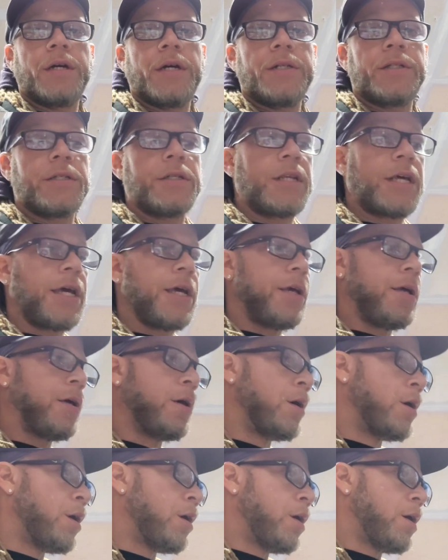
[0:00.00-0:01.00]
done today,
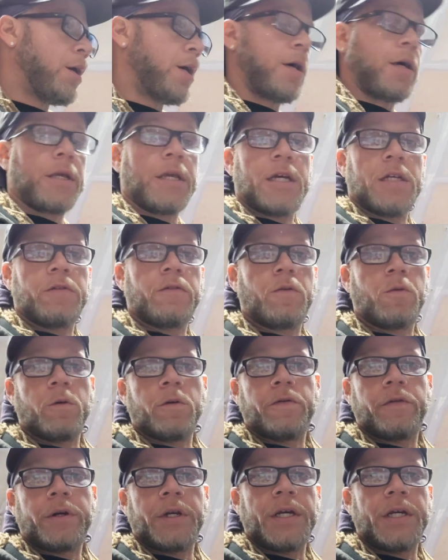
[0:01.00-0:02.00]
I guess for
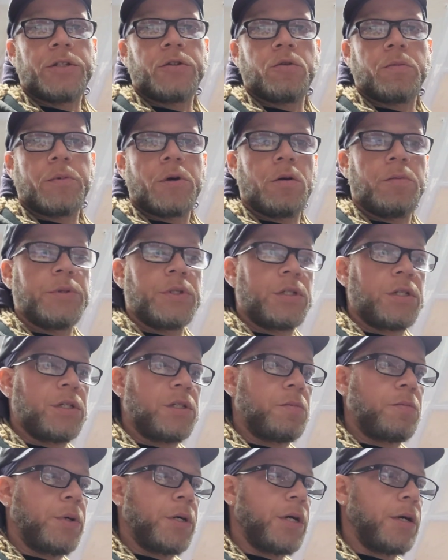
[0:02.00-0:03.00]
financial
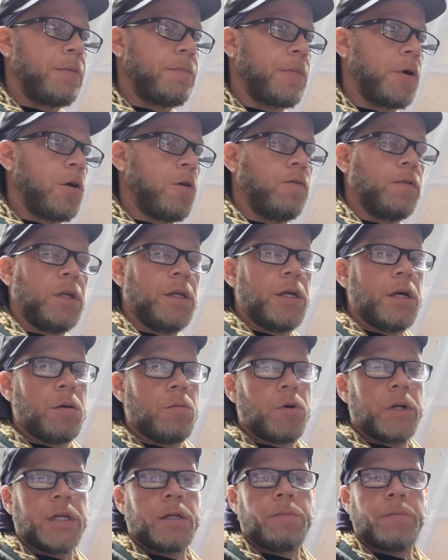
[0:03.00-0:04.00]
purposes, but hopefully they'll
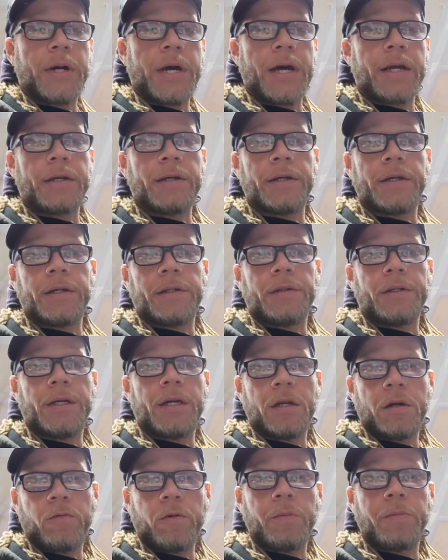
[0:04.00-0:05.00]
bring it back and get it